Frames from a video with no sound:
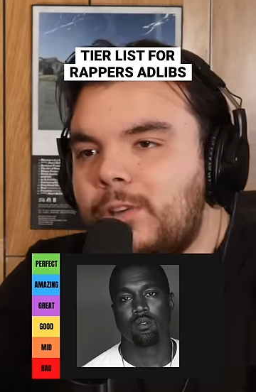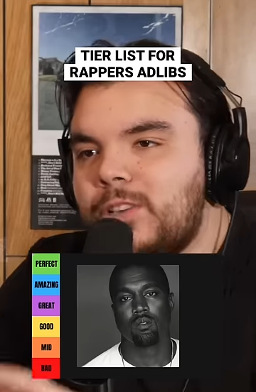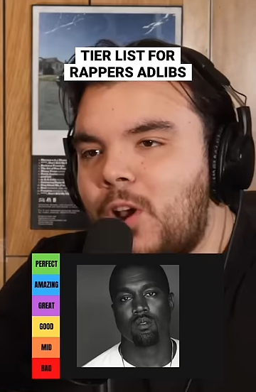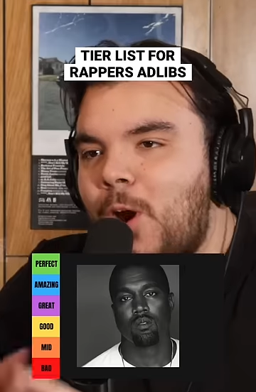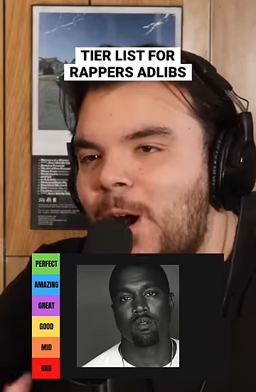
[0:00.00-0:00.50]
Speaker 1: does
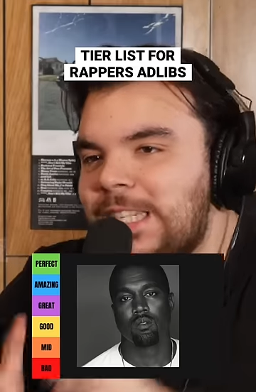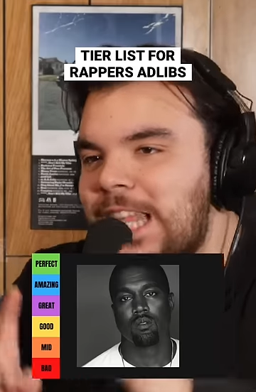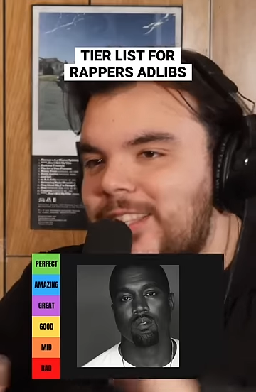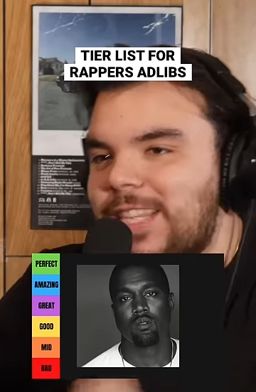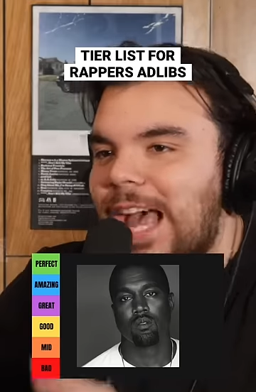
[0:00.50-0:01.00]

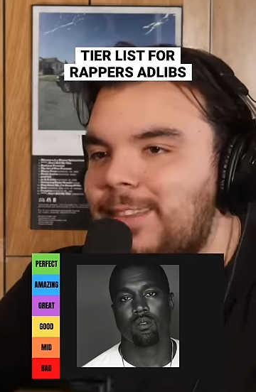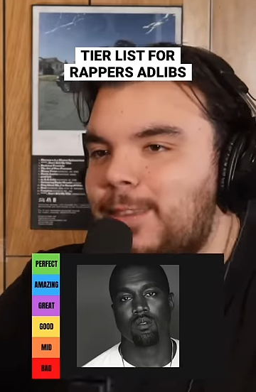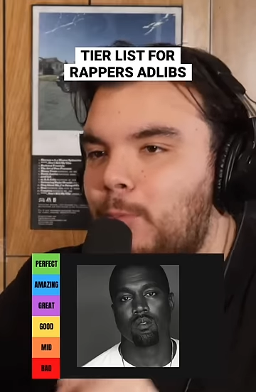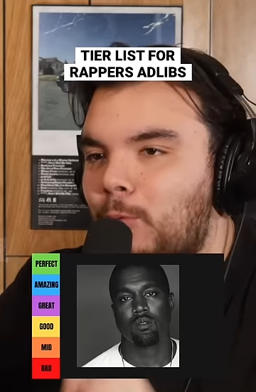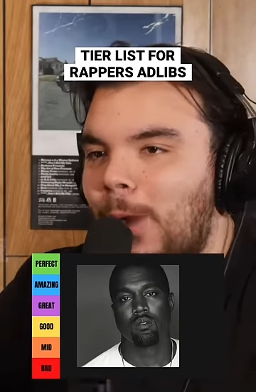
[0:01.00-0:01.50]
Kanye's
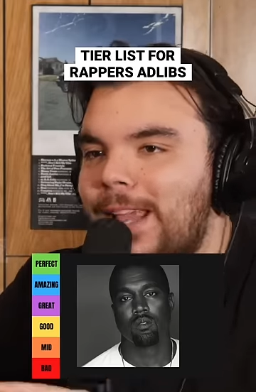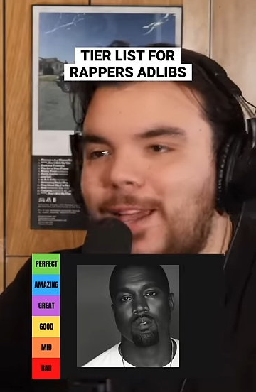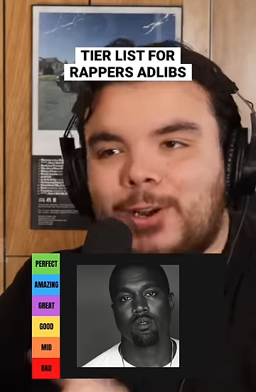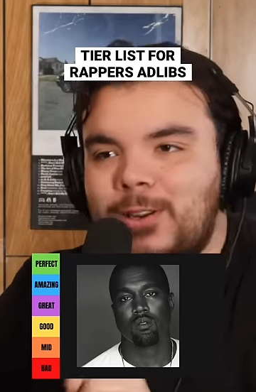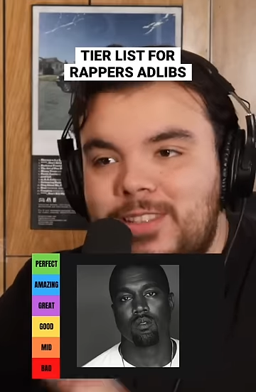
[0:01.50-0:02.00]
adlib rank on
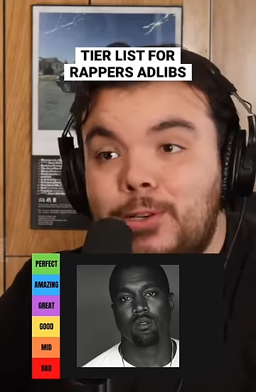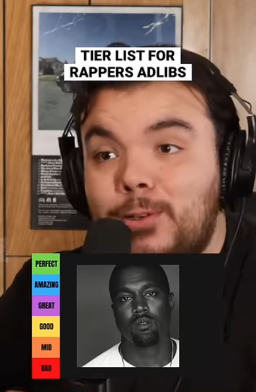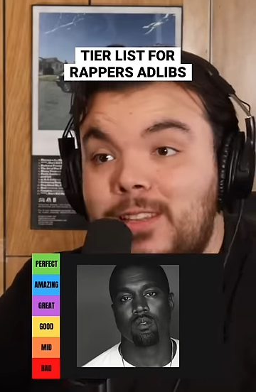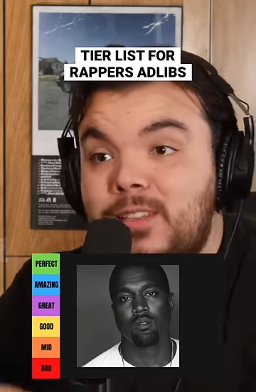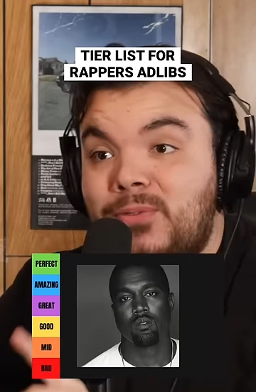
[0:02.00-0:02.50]
our tier
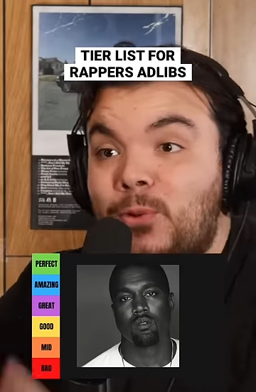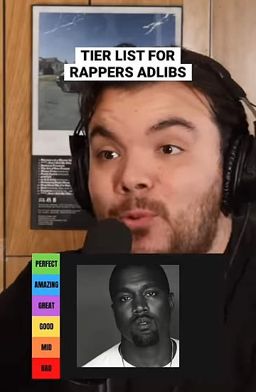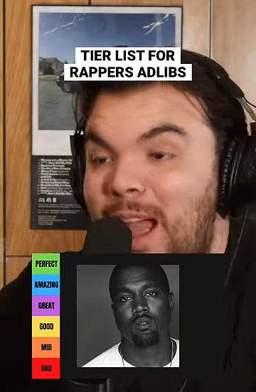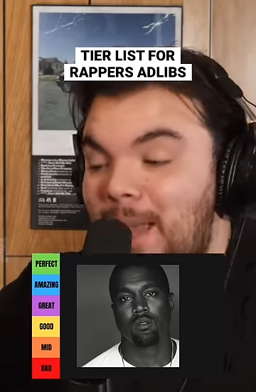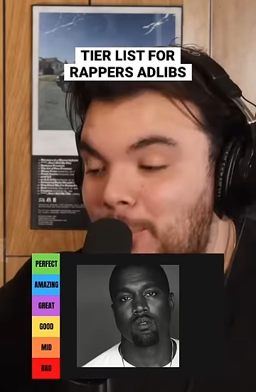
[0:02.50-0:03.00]
list for
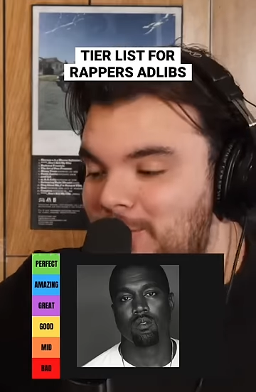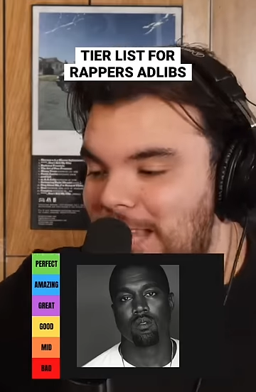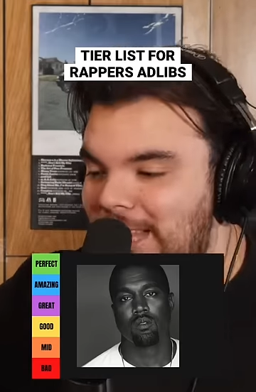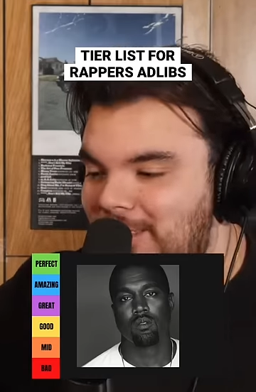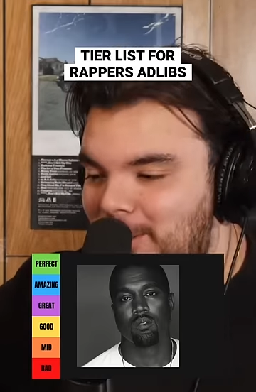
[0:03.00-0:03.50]
rappers'
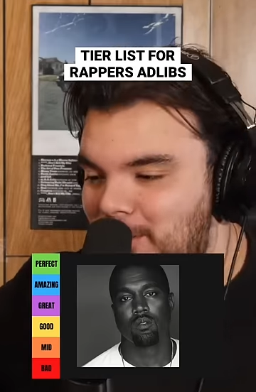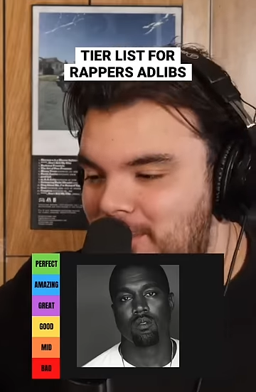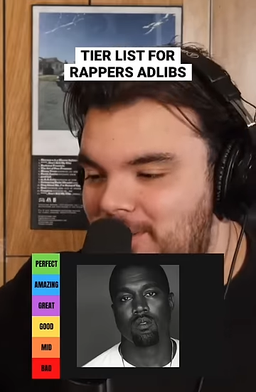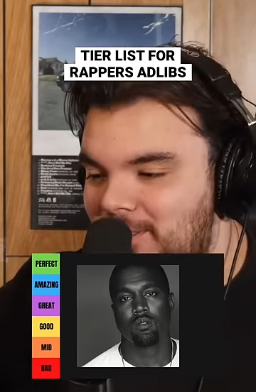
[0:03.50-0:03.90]
adlibs?